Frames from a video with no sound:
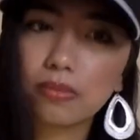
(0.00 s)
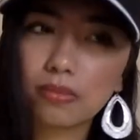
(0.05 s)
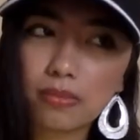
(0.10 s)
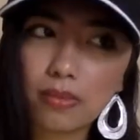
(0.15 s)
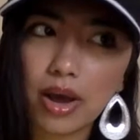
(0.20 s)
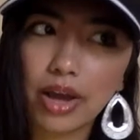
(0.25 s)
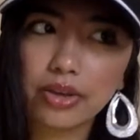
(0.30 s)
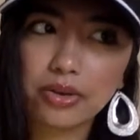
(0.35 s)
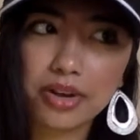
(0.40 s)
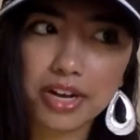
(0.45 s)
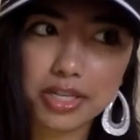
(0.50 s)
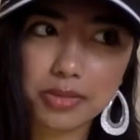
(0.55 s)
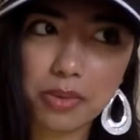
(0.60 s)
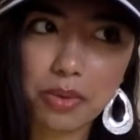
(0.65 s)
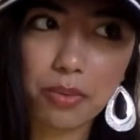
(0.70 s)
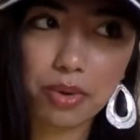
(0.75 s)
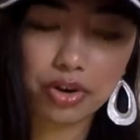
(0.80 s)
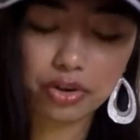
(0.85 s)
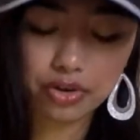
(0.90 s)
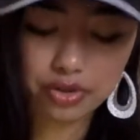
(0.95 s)
why you guys may
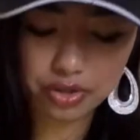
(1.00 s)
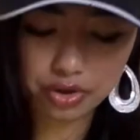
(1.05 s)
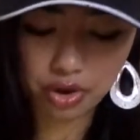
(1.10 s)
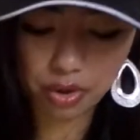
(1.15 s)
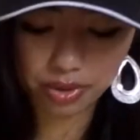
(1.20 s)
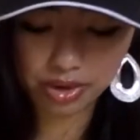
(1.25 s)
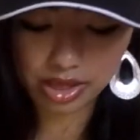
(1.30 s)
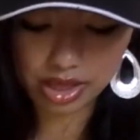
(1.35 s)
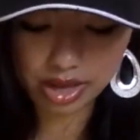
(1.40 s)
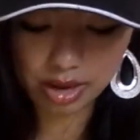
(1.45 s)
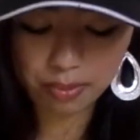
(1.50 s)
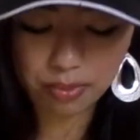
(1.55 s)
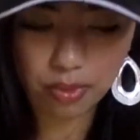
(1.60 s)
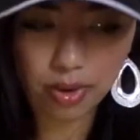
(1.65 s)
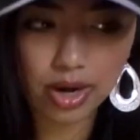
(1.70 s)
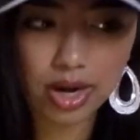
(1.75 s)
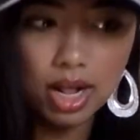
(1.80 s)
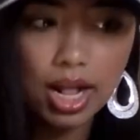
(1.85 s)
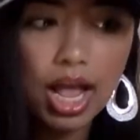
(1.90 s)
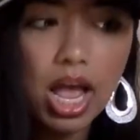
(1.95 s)
be wondering they're going to the
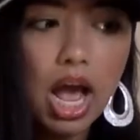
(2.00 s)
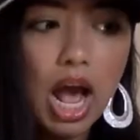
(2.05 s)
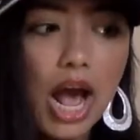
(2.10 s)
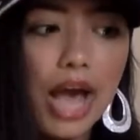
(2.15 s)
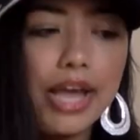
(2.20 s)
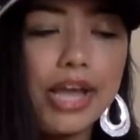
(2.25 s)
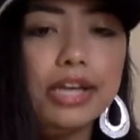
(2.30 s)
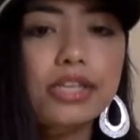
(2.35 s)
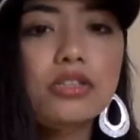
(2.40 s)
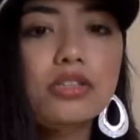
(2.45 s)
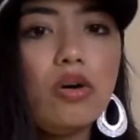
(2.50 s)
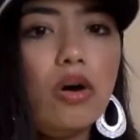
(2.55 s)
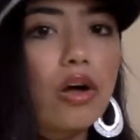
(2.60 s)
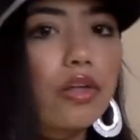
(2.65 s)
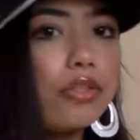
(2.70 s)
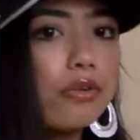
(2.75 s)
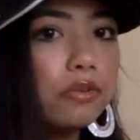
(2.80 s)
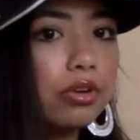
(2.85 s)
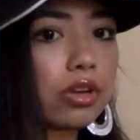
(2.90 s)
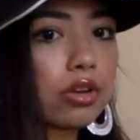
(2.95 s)
airport, I guess
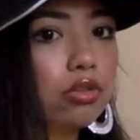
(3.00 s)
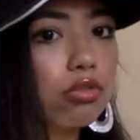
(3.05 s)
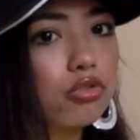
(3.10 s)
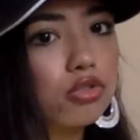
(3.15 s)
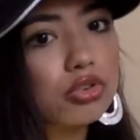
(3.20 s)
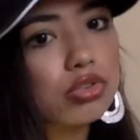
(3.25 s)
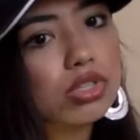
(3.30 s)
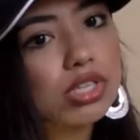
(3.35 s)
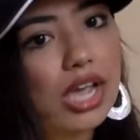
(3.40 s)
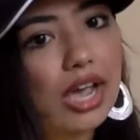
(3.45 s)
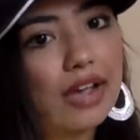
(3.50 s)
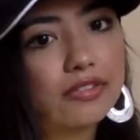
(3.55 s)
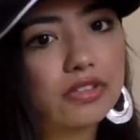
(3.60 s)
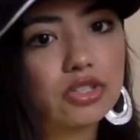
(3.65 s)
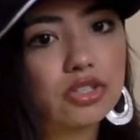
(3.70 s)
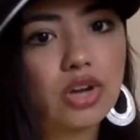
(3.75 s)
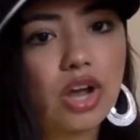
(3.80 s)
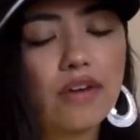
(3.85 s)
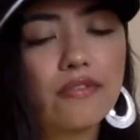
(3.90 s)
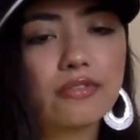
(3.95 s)
all the recruits have to
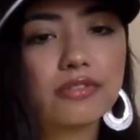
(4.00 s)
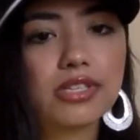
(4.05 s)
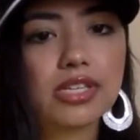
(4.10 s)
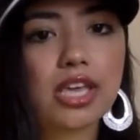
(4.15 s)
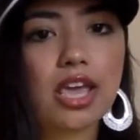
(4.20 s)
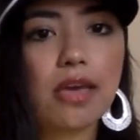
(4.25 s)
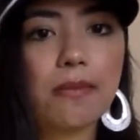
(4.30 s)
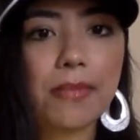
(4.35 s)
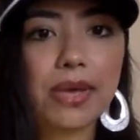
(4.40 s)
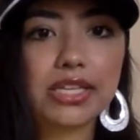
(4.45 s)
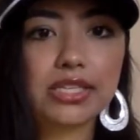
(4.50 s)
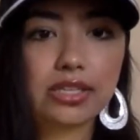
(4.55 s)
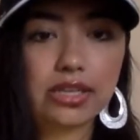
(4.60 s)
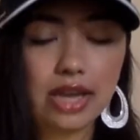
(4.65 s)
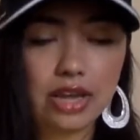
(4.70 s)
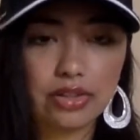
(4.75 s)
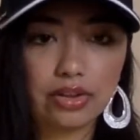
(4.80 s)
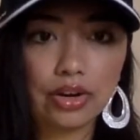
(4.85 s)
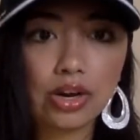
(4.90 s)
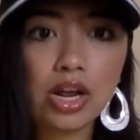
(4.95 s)
travel to Cape May
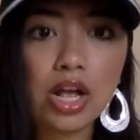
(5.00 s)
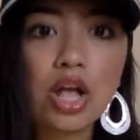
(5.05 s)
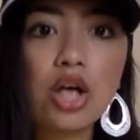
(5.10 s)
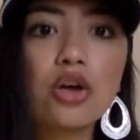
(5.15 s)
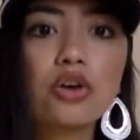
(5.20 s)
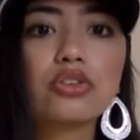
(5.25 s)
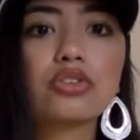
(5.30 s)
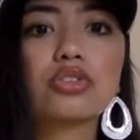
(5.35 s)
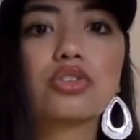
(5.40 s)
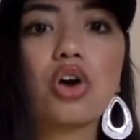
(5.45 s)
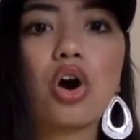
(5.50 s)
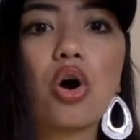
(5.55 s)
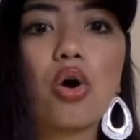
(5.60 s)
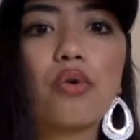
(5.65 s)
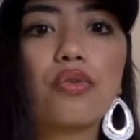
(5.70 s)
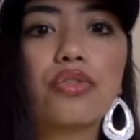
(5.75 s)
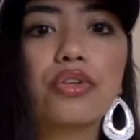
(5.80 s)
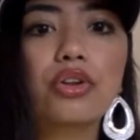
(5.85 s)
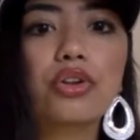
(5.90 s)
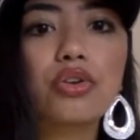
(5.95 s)
together.
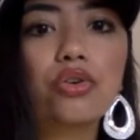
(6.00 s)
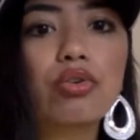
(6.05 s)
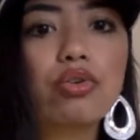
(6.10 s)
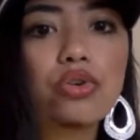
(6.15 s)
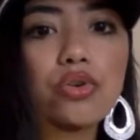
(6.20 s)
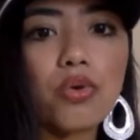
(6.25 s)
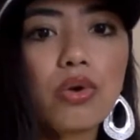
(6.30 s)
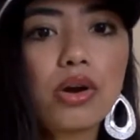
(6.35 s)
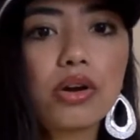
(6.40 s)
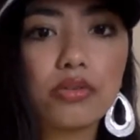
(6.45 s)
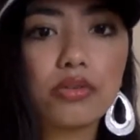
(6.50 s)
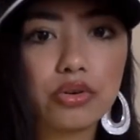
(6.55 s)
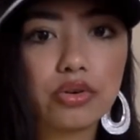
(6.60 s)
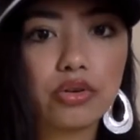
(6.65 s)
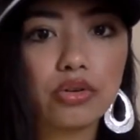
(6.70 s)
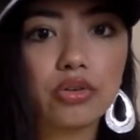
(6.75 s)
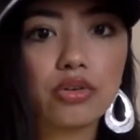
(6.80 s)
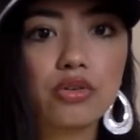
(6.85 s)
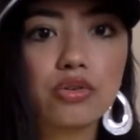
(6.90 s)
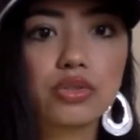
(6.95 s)
So the New York
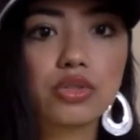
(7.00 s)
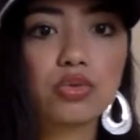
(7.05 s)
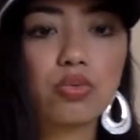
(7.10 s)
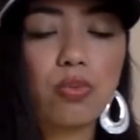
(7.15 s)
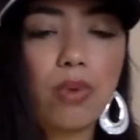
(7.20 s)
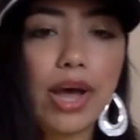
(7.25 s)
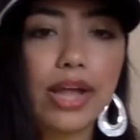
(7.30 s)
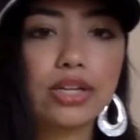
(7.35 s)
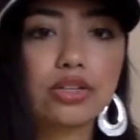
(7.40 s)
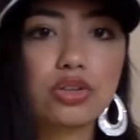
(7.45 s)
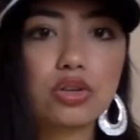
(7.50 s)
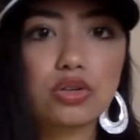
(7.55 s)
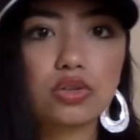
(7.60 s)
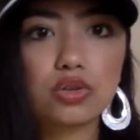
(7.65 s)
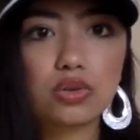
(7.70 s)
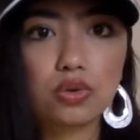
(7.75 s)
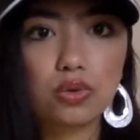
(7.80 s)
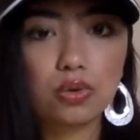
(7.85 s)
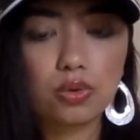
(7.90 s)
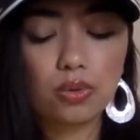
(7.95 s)
recruits went
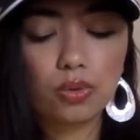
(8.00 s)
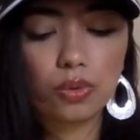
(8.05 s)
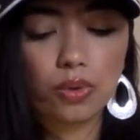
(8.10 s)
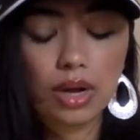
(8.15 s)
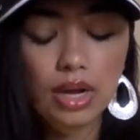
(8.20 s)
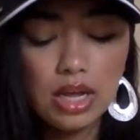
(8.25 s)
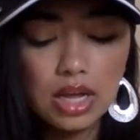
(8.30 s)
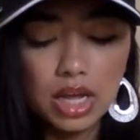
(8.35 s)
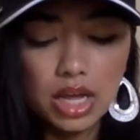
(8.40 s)
to